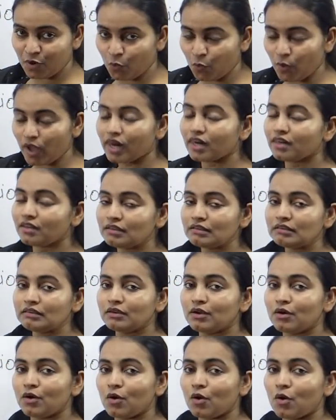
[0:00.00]
Well,
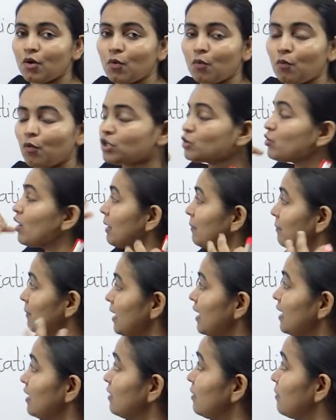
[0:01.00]
what do I
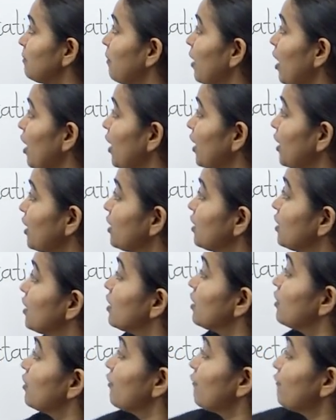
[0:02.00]
mean by
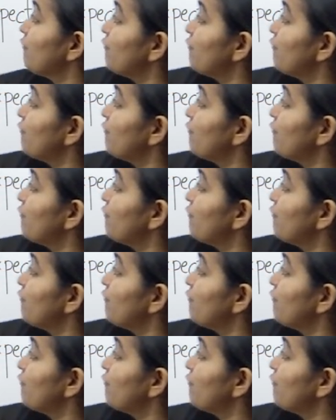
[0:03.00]
the